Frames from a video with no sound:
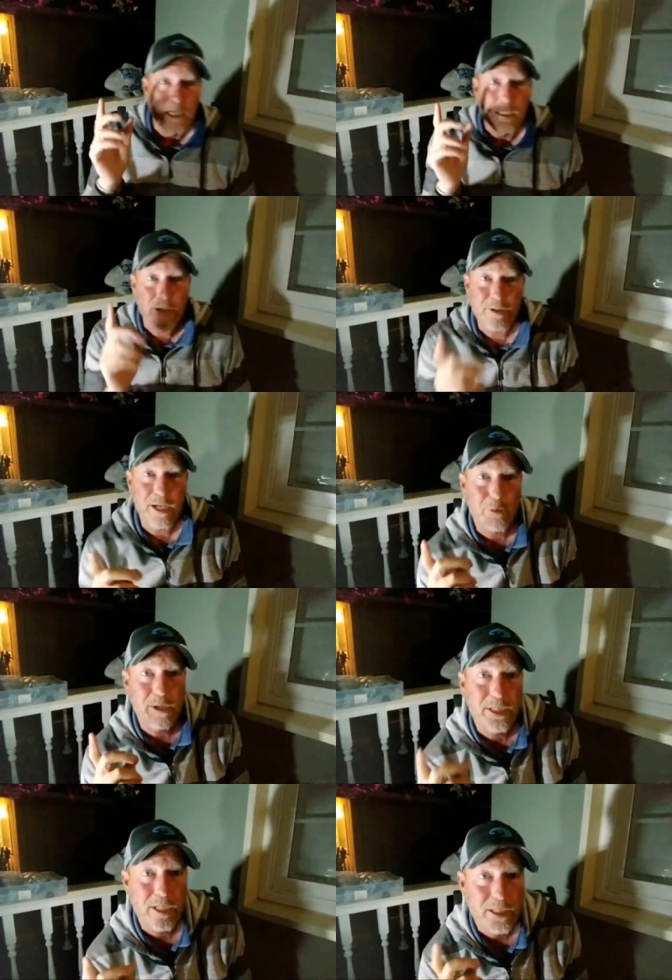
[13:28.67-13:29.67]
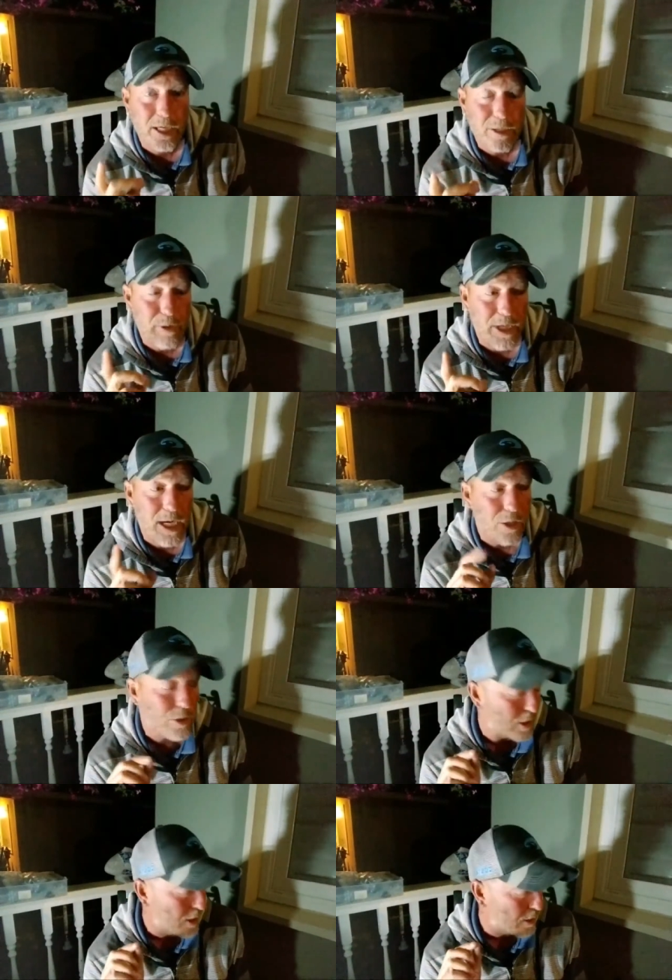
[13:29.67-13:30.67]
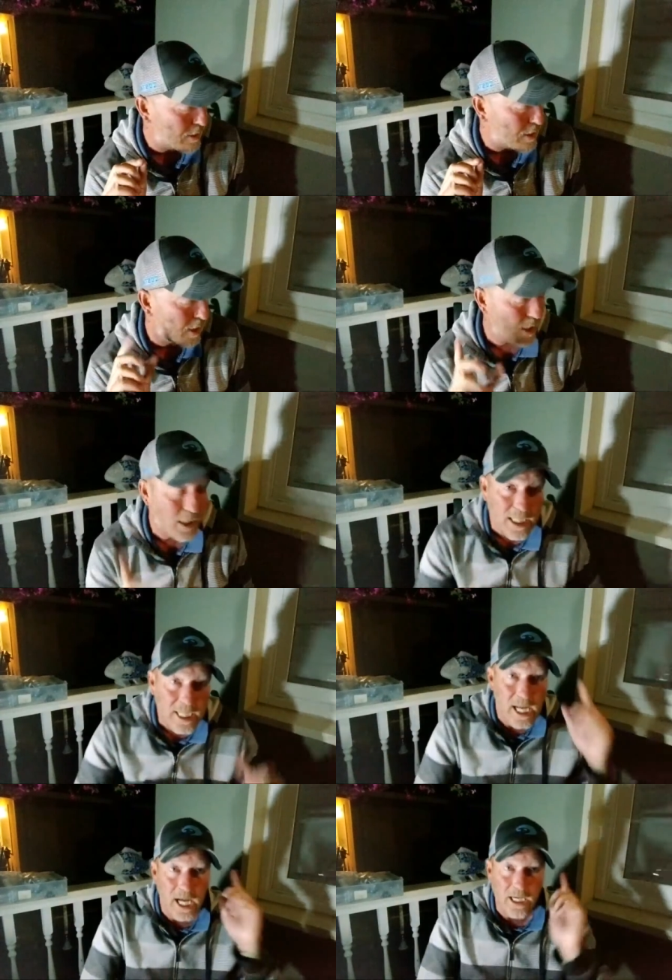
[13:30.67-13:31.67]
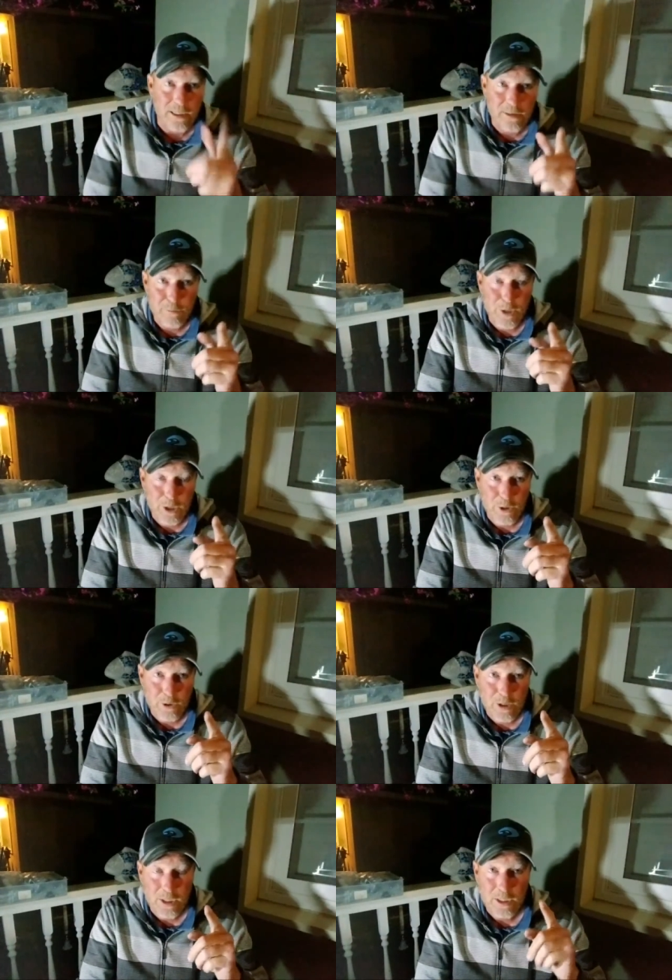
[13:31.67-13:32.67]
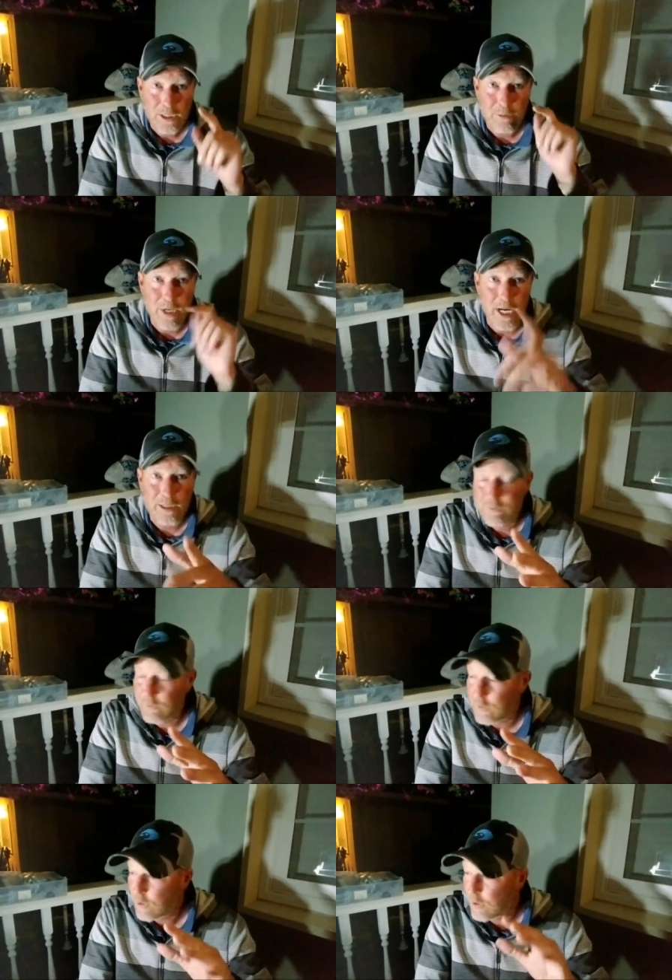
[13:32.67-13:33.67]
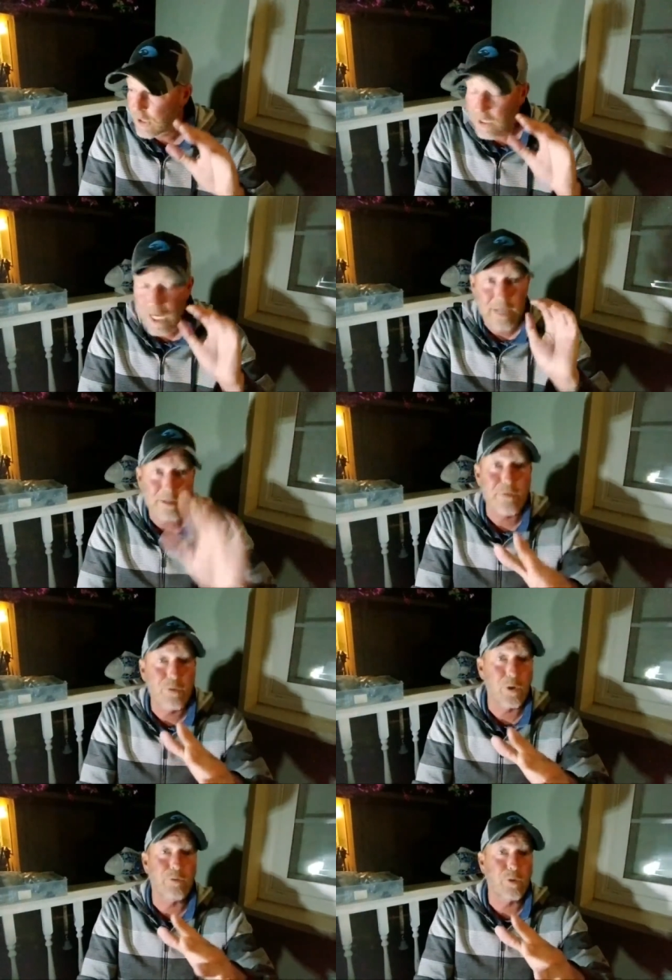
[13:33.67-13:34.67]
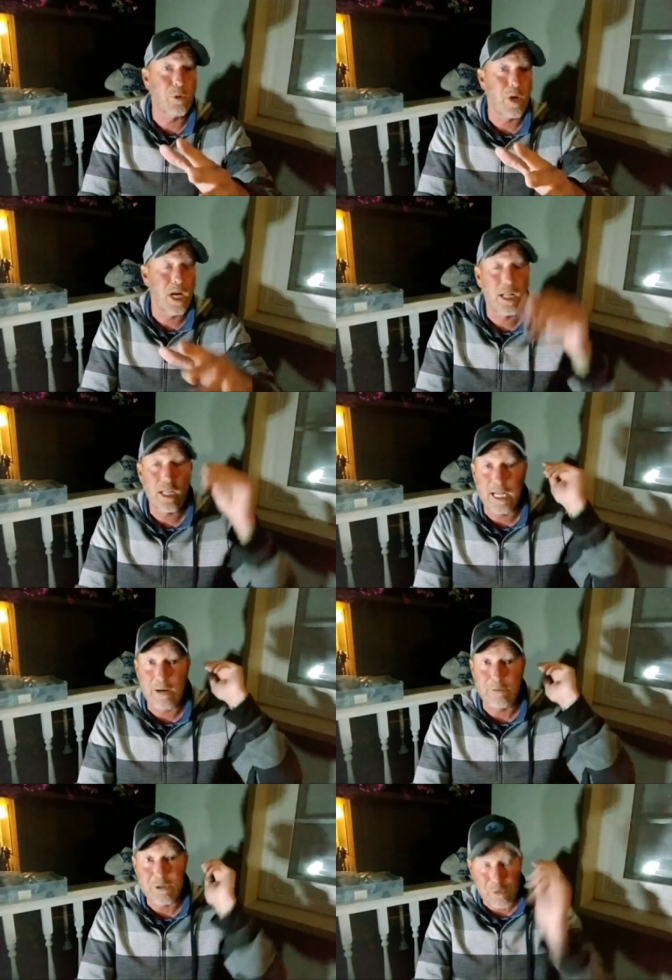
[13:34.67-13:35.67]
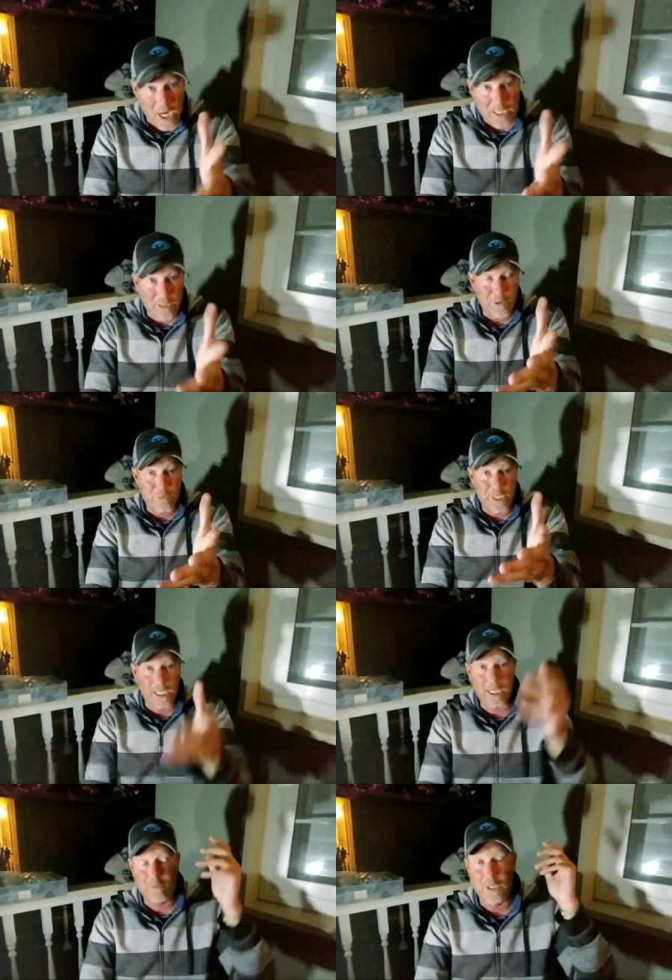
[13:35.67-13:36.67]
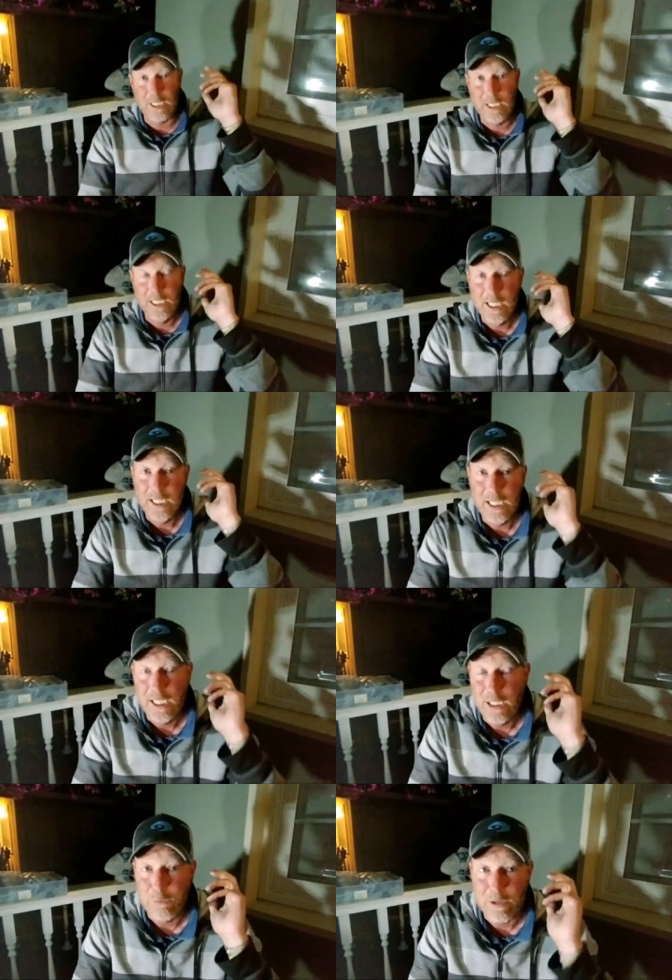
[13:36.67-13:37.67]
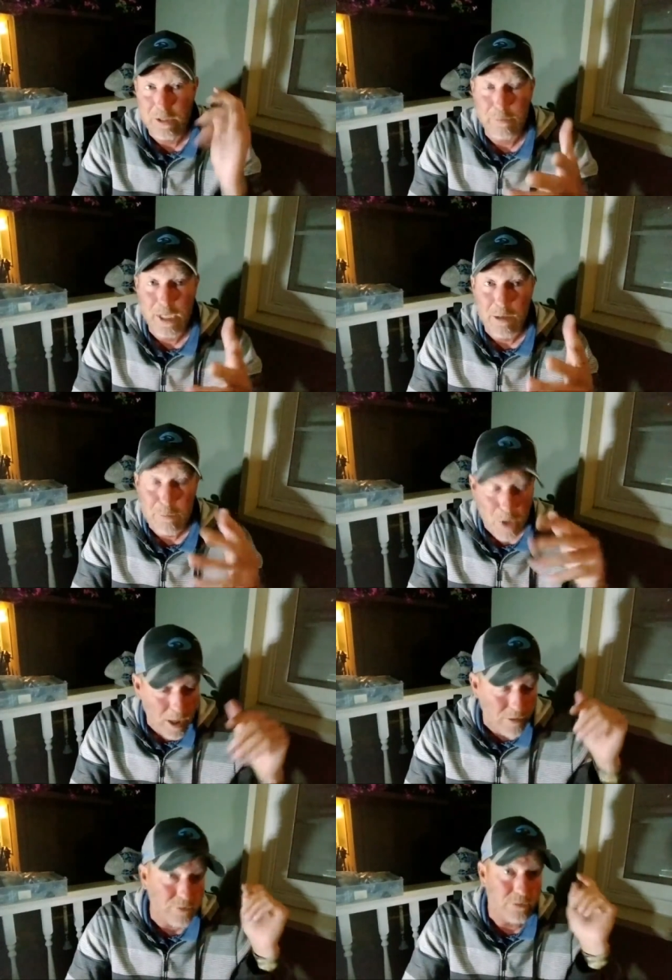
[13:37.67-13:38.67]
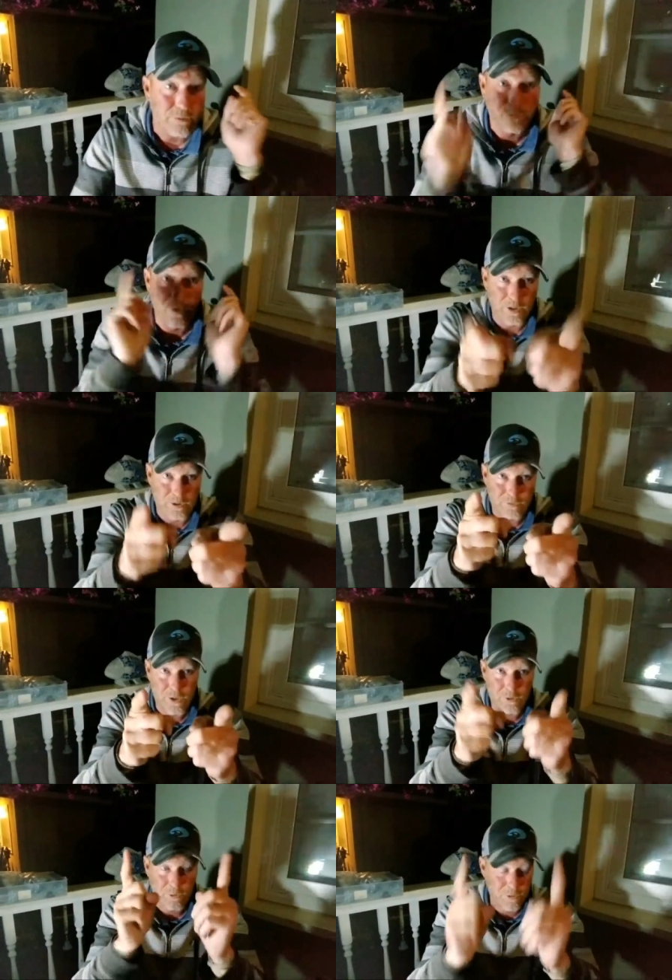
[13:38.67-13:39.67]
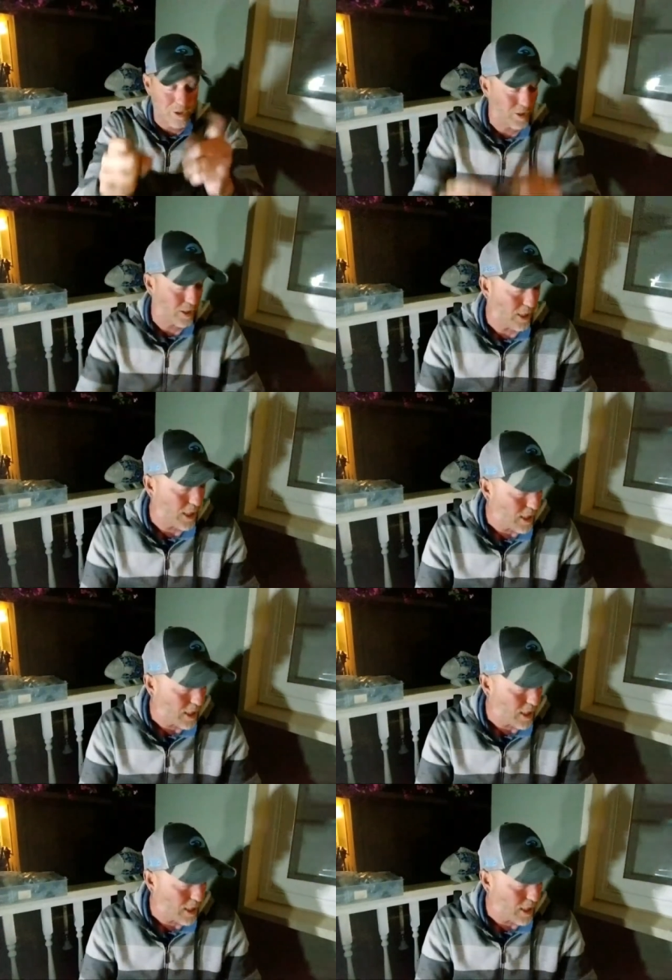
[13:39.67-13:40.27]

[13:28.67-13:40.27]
another thing I want to tell you guys right now is I got something new. You've been asking for it for a while, and I was trying to do it in the beginning with something I bought for this phone originally,